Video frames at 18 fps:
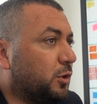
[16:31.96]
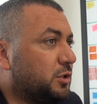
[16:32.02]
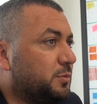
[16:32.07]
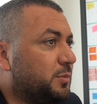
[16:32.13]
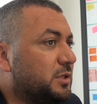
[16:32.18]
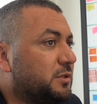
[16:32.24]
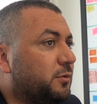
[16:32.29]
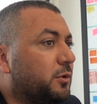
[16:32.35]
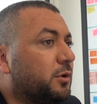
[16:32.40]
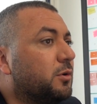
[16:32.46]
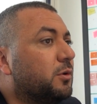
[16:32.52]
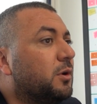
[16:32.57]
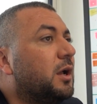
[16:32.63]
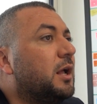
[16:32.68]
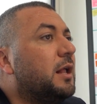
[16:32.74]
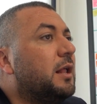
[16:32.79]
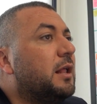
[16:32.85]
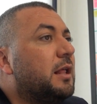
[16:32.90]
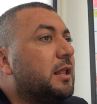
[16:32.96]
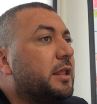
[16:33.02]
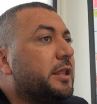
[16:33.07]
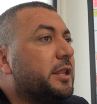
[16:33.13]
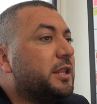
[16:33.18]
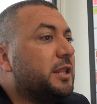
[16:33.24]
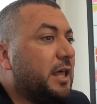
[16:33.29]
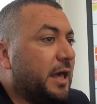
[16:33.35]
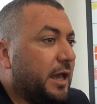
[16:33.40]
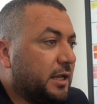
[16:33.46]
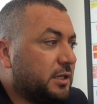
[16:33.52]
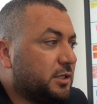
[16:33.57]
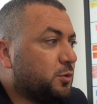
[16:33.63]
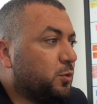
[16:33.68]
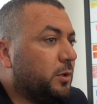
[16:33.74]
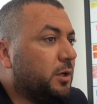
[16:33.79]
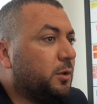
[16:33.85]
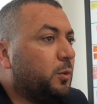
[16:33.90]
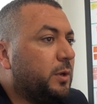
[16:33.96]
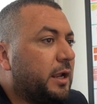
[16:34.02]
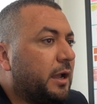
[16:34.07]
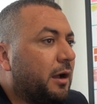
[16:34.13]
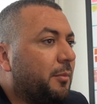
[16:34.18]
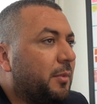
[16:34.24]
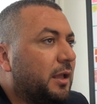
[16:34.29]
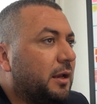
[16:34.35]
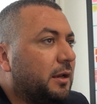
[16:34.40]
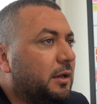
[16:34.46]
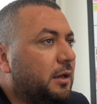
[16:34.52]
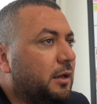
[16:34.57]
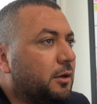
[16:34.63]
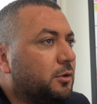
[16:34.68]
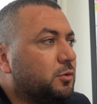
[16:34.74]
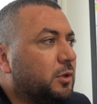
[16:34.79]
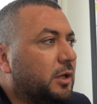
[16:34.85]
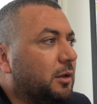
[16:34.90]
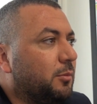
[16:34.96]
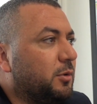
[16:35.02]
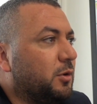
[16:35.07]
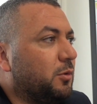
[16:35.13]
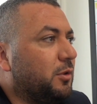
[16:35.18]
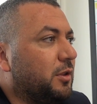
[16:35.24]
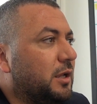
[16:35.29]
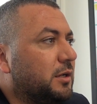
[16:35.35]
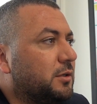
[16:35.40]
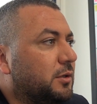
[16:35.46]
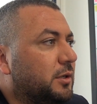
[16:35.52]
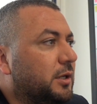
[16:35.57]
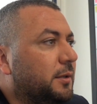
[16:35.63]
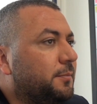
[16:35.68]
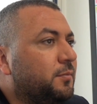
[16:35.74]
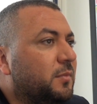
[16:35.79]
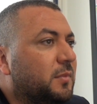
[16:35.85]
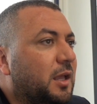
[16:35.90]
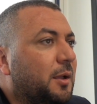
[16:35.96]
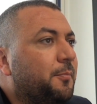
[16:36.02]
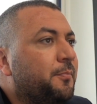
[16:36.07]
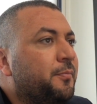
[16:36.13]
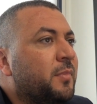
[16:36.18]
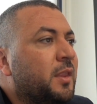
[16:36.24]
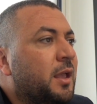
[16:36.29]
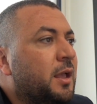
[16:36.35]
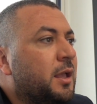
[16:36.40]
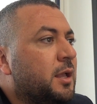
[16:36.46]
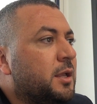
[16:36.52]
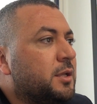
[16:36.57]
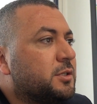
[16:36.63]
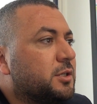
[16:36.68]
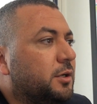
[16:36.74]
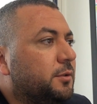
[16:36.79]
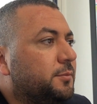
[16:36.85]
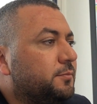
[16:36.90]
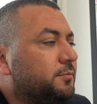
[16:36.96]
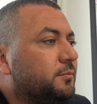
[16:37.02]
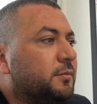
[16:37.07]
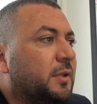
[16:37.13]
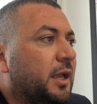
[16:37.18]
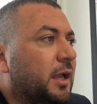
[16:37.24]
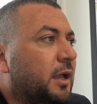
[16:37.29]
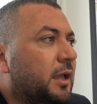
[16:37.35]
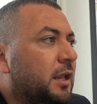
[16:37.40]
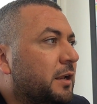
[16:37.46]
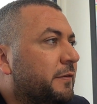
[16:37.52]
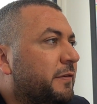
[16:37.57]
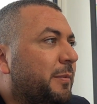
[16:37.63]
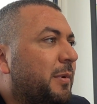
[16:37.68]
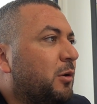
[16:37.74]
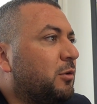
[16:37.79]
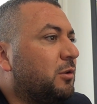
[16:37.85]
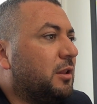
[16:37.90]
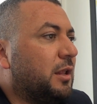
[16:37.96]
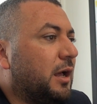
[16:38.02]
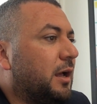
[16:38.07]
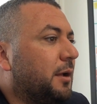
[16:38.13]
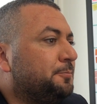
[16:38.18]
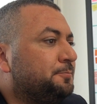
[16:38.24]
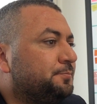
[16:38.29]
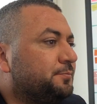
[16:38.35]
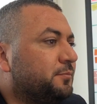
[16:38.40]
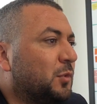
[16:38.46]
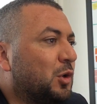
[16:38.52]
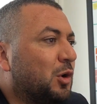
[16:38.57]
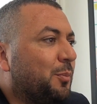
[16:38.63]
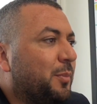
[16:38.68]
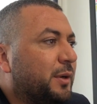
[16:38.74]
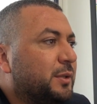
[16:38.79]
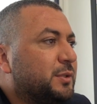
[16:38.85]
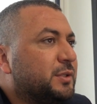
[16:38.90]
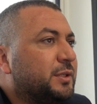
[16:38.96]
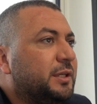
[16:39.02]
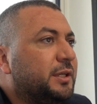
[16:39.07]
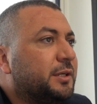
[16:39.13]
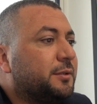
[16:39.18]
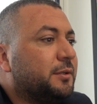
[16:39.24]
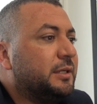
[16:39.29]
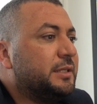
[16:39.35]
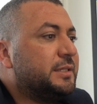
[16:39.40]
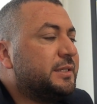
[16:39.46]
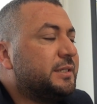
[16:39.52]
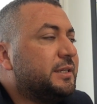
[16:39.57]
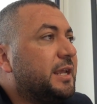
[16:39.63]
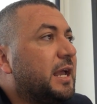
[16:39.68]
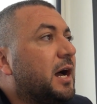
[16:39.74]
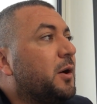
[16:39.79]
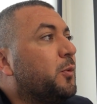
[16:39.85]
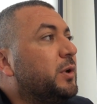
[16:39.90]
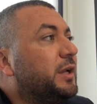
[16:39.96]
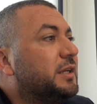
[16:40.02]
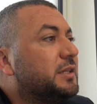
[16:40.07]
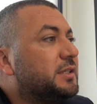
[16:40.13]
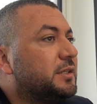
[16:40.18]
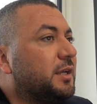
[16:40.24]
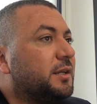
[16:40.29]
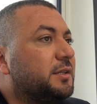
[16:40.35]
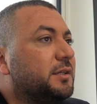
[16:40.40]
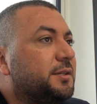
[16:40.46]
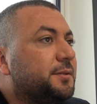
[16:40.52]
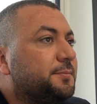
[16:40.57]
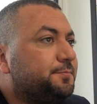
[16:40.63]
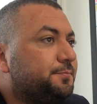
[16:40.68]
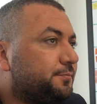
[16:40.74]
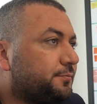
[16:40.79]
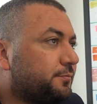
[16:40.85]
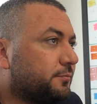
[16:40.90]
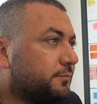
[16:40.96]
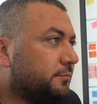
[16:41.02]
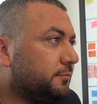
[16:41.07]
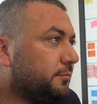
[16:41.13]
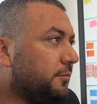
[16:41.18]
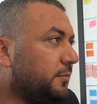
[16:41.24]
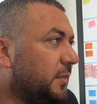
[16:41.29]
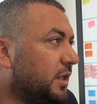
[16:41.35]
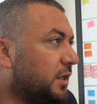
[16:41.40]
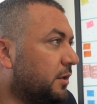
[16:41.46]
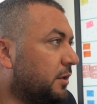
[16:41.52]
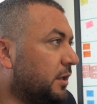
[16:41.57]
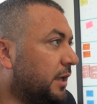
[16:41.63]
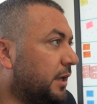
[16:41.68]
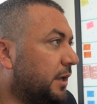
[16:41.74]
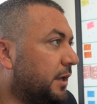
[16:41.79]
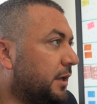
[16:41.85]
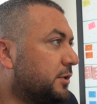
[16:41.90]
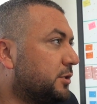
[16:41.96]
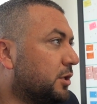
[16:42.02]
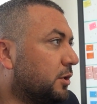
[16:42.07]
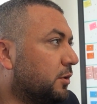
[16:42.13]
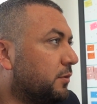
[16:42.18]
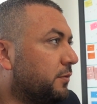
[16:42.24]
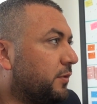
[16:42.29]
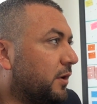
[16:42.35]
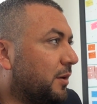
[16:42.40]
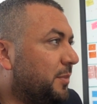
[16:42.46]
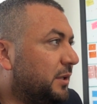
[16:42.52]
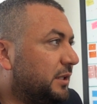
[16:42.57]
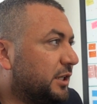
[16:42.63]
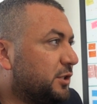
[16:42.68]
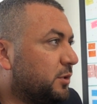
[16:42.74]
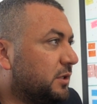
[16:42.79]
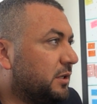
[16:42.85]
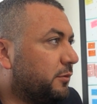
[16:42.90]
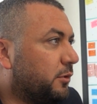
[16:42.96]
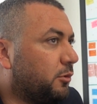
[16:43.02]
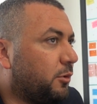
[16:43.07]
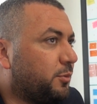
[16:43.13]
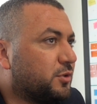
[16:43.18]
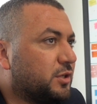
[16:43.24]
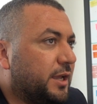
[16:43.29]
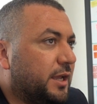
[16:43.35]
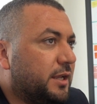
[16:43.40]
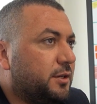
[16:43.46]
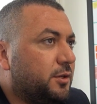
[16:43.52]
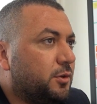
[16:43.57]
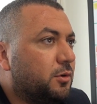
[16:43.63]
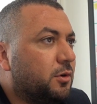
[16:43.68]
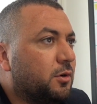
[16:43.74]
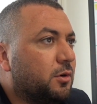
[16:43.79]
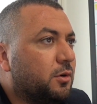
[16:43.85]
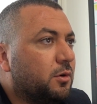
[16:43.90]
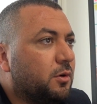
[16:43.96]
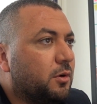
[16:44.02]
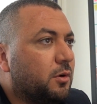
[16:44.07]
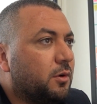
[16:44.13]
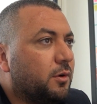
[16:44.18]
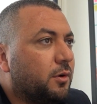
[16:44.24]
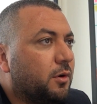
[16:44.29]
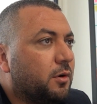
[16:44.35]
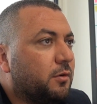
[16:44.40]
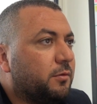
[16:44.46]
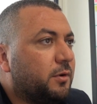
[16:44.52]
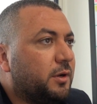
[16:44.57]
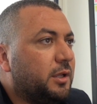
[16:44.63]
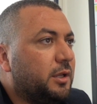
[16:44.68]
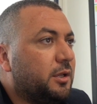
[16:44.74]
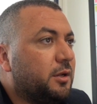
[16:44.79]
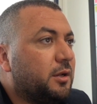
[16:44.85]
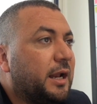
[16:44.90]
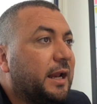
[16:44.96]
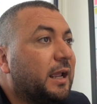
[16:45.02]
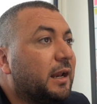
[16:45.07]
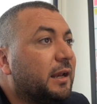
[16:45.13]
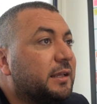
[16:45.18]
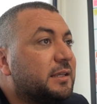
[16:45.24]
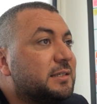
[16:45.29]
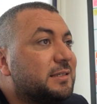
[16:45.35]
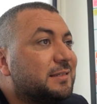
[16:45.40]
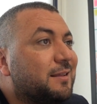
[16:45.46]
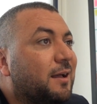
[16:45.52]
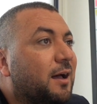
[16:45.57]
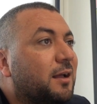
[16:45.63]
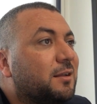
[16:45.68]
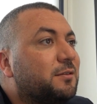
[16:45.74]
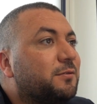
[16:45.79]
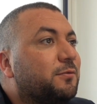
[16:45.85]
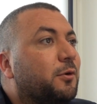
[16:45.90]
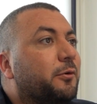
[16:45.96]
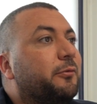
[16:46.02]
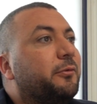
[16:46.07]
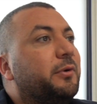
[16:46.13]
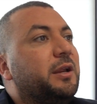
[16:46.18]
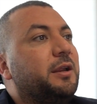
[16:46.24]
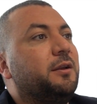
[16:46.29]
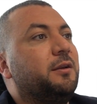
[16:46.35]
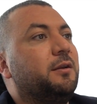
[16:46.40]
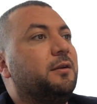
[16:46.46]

best for you, that's where we come in here to help you with that. Okay, right. So enough about the comparison here. Let's see how we get started. So from Bitrix24 website, you go over here and click Start for Free.